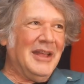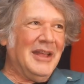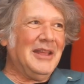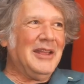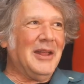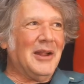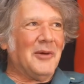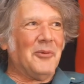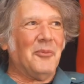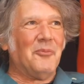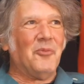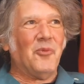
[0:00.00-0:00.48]

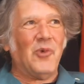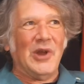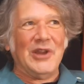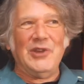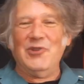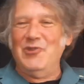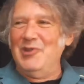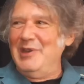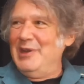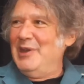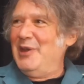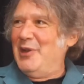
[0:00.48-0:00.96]
you know when
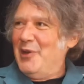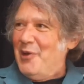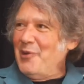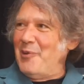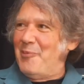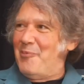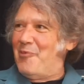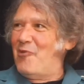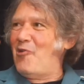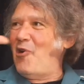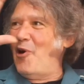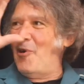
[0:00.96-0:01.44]
you needed
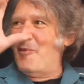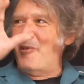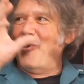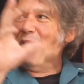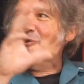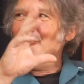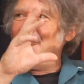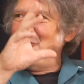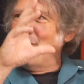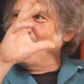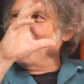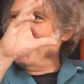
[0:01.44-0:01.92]
a
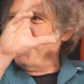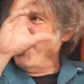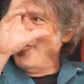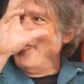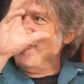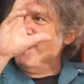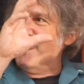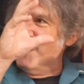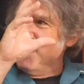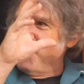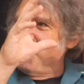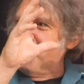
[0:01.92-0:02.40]
promo
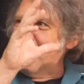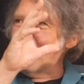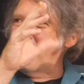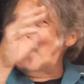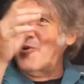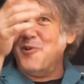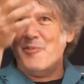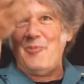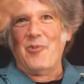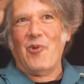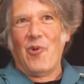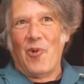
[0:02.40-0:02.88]
photo of your
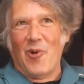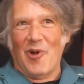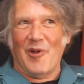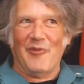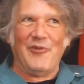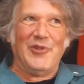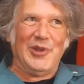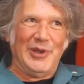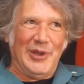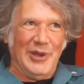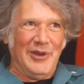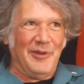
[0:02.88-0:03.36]
group, or
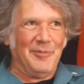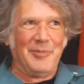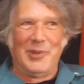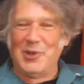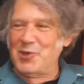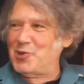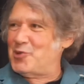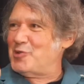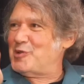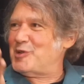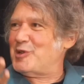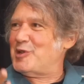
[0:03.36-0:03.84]
if you needed
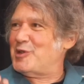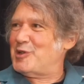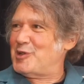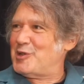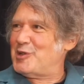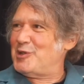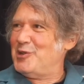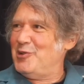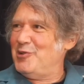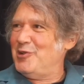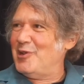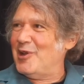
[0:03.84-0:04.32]
pictures of the
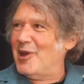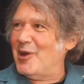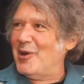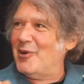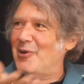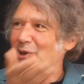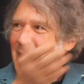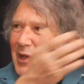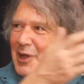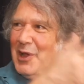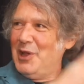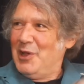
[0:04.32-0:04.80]

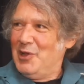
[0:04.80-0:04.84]
studio,